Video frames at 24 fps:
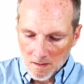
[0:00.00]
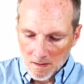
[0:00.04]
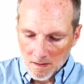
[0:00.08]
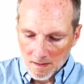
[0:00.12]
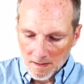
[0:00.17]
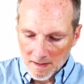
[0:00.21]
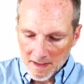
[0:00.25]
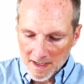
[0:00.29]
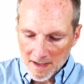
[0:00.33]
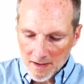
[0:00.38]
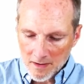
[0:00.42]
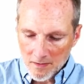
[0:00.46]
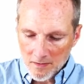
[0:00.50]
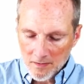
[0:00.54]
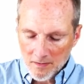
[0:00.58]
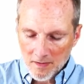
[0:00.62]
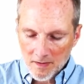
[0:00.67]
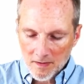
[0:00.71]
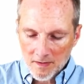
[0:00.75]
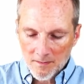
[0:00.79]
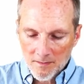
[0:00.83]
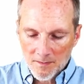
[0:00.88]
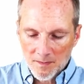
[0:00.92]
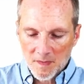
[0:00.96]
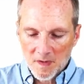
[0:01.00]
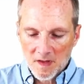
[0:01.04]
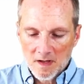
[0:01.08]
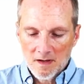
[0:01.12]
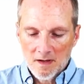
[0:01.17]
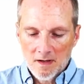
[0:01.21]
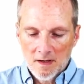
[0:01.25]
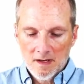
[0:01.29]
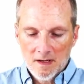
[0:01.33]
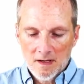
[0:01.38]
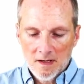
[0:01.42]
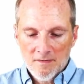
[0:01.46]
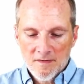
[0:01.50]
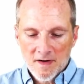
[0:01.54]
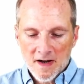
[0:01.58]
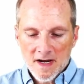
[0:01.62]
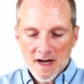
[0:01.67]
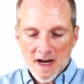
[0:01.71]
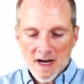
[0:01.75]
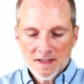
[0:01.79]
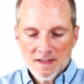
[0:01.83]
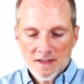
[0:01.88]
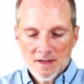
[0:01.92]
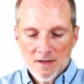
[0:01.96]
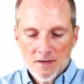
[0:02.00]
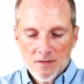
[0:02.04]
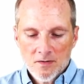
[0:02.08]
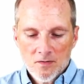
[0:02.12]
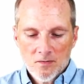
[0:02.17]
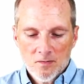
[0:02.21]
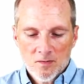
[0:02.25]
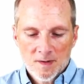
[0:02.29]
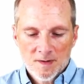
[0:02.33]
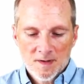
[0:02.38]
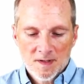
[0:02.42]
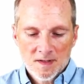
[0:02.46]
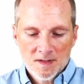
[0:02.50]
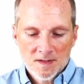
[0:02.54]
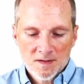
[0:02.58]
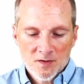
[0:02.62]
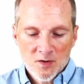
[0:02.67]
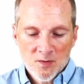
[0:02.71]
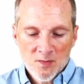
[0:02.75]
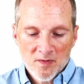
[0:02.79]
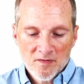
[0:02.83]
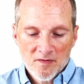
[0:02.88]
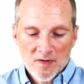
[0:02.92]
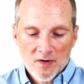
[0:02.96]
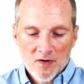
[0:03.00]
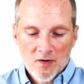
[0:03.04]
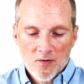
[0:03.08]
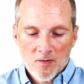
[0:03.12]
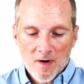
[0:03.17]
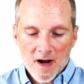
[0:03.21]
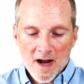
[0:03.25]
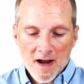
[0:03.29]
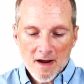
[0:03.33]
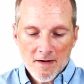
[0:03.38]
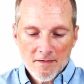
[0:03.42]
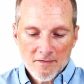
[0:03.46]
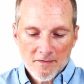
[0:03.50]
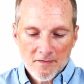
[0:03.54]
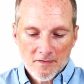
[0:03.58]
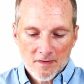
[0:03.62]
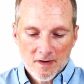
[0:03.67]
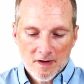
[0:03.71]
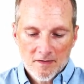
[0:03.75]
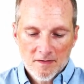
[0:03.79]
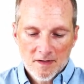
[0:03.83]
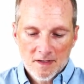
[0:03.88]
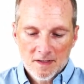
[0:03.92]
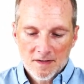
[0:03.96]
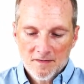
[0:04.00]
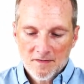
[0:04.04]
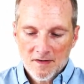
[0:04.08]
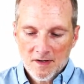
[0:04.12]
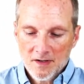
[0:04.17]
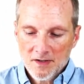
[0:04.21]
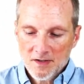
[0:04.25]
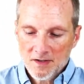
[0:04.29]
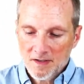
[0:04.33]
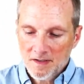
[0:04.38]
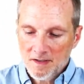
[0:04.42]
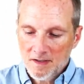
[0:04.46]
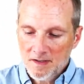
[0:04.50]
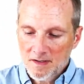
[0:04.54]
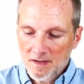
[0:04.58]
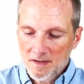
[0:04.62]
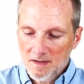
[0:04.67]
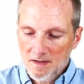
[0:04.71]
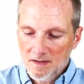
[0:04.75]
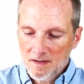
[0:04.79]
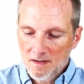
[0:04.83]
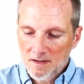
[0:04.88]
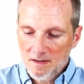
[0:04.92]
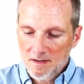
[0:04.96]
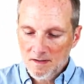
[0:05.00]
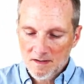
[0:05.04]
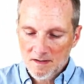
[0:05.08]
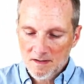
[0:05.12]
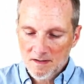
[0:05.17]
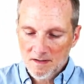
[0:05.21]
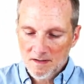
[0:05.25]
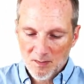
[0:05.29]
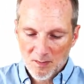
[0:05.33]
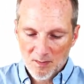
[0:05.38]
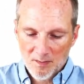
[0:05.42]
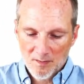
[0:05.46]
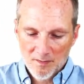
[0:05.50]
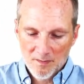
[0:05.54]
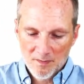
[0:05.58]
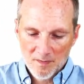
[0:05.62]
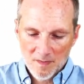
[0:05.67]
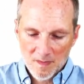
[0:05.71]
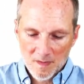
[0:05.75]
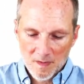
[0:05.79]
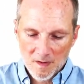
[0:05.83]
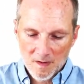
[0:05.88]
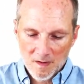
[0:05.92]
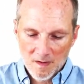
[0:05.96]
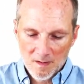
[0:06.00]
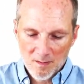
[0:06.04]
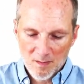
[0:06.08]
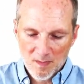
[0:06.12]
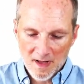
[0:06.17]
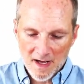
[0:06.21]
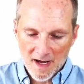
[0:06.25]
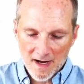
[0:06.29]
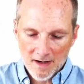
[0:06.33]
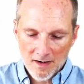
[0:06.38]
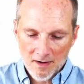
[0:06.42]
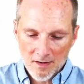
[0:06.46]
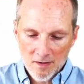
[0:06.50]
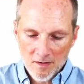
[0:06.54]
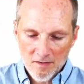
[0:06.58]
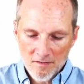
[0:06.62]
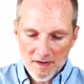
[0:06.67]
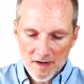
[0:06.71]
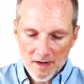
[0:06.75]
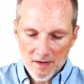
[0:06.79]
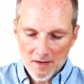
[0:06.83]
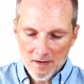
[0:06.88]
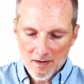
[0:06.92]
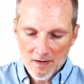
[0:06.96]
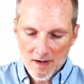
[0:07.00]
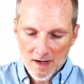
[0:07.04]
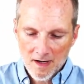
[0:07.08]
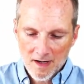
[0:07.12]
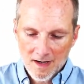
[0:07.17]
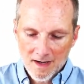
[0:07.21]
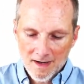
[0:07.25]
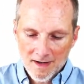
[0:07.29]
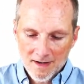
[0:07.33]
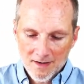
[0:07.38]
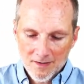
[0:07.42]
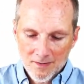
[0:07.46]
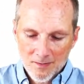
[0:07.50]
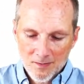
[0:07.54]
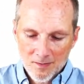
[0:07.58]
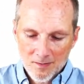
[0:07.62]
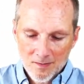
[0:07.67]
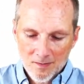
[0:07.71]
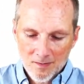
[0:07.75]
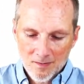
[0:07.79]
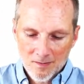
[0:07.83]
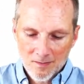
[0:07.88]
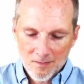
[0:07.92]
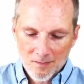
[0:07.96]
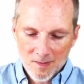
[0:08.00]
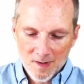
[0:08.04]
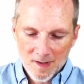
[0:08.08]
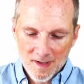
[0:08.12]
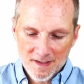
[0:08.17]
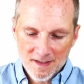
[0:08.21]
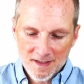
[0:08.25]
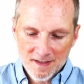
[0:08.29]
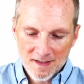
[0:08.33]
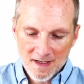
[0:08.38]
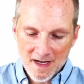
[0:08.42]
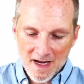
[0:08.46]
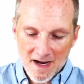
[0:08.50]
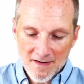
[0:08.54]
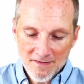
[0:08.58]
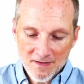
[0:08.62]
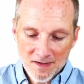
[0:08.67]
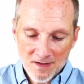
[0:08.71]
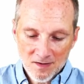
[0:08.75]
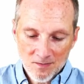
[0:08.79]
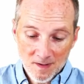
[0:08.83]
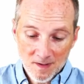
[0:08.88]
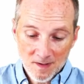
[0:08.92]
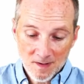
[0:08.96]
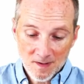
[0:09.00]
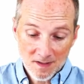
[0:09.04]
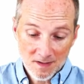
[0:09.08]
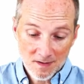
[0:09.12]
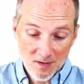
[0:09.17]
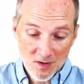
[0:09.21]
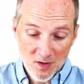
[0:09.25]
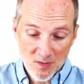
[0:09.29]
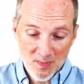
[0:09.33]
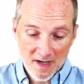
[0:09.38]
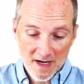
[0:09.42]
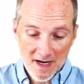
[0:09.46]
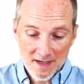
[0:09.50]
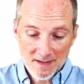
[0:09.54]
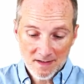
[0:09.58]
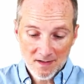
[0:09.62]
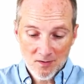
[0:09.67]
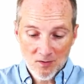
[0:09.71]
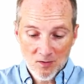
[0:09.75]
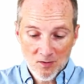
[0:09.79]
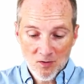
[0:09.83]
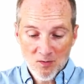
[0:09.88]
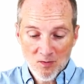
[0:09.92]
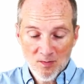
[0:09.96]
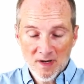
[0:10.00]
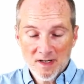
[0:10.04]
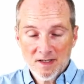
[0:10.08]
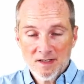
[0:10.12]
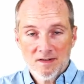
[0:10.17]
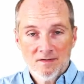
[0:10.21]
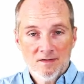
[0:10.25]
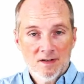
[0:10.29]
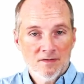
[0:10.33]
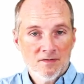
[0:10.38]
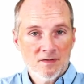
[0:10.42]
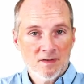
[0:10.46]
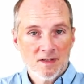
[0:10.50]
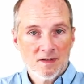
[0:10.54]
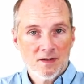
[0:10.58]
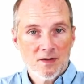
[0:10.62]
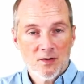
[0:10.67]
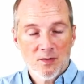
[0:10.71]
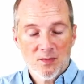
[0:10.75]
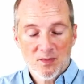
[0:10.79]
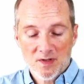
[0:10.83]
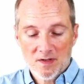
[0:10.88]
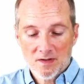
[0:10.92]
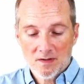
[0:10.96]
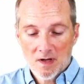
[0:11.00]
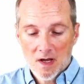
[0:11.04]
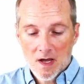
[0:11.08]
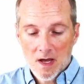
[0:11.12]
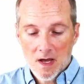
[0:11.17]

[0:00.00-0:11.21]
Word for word: Now, if I ask you what the slope of the graph of this function is, this black curve here, well, it doesn't have just one slope. It has a whole bunch of different slopes.